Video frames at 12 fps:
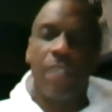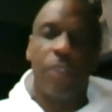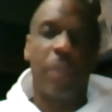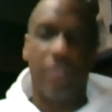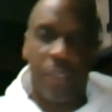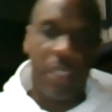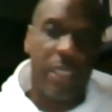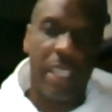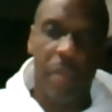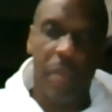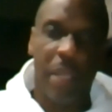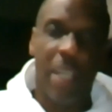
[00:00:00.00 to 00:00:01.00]
100 pitches, they're
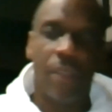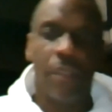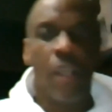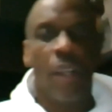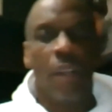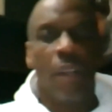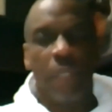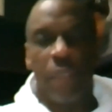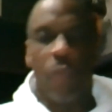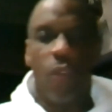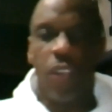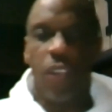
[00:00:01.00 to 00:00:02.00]
taking them out. There's
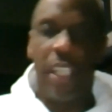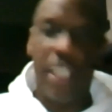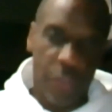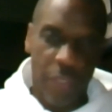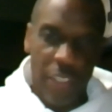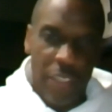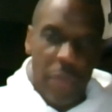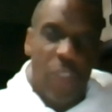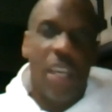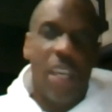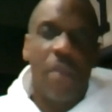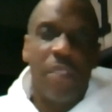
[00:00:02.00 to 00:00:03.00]
more injuries, more
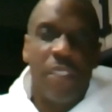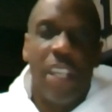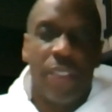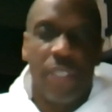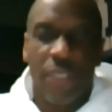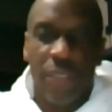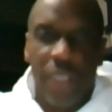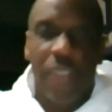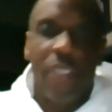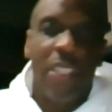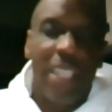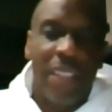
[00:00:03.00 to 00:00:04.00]
Tommy John surgeries.
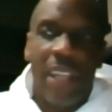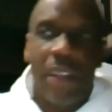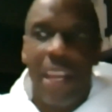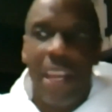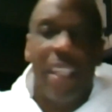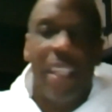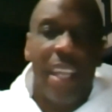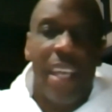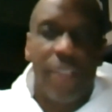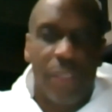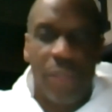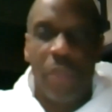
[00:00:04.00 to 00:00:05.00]
And I think a lot of that
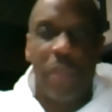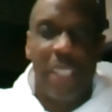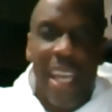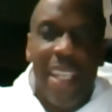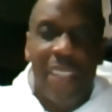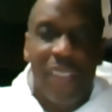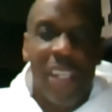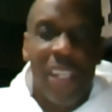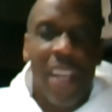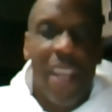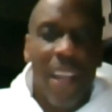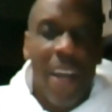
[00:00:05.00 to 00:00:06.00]
has to do with mechanics.
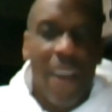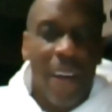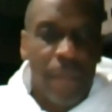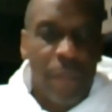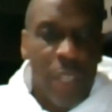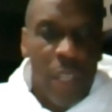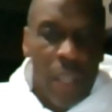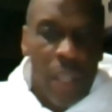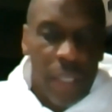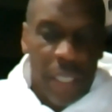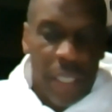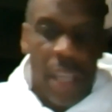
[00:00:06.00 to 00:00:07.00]

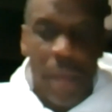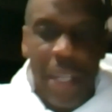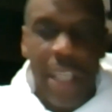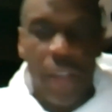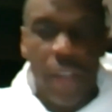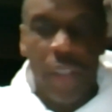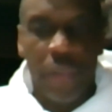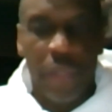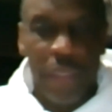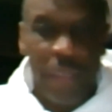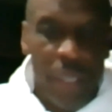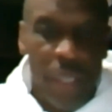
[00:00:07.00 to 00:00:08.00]
The game I got hurt
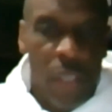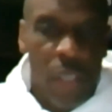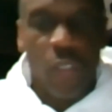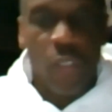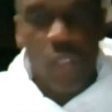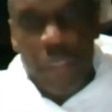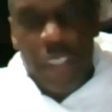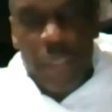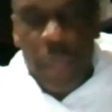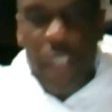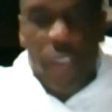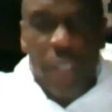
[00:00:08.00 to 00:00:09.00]
was, so normally in
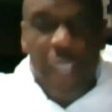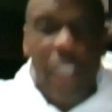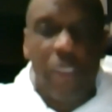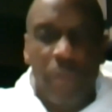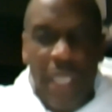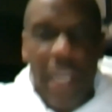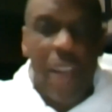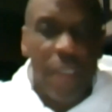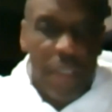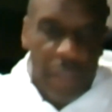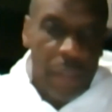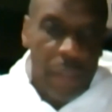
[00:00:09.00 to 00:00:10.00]
spring, I think it was Buddy
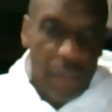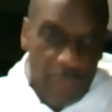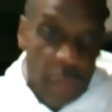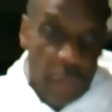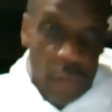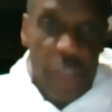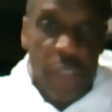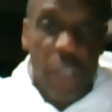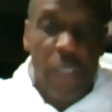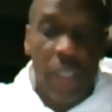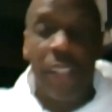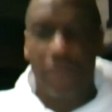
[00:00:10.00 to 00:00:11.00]
Harrison first
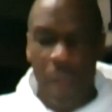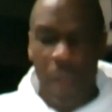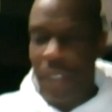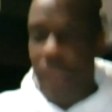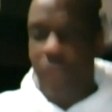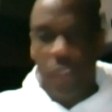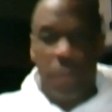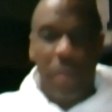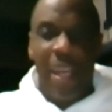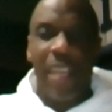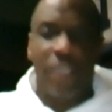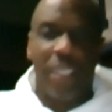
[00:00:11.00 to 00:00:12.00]

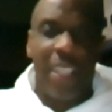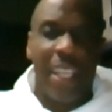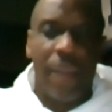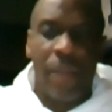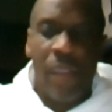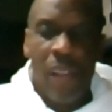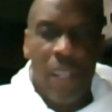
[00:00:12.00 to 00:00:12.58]
managing game.